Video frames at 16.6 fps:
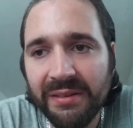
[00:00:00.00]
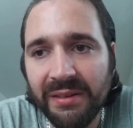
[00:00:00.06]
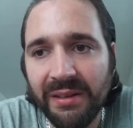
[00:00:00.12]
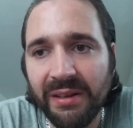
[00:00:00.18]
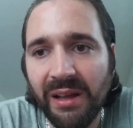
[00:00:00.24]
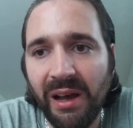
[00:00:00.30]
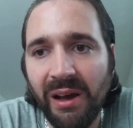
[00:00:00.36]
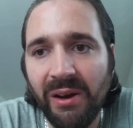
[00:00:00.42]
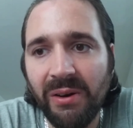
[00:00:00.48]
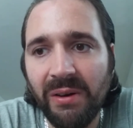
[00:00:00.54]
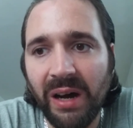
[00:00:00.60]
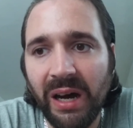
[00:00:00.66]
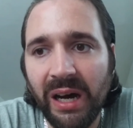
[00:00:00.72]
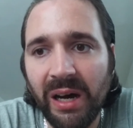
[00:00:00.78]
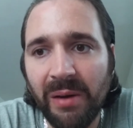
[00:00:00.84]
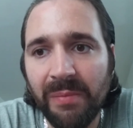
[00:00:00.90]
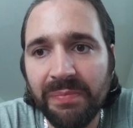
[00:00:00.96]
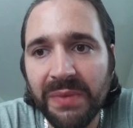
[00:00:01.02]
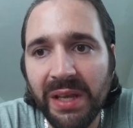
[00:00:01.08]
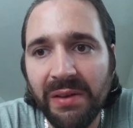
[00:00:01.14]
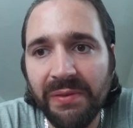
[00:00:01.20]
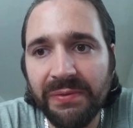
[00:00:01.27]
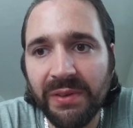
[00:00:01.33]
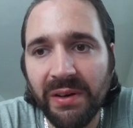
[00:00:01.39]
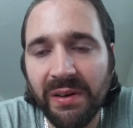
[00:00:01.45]
You know, um,
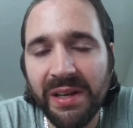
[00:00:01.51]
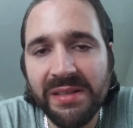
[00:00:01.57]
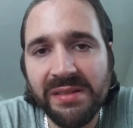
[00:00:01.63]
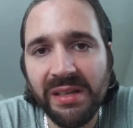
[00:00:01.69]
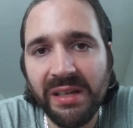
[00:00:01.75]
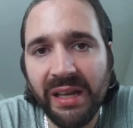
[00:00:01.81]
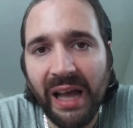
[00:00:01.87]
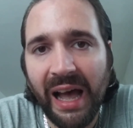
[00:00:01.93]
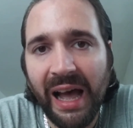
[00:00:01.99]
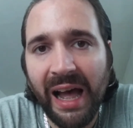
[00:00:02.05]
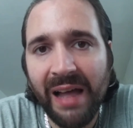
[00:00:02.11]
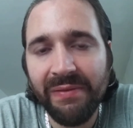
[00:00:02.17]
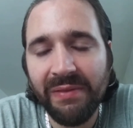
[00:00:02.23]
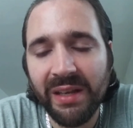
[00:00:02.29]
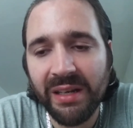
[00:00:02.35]
if there is a God,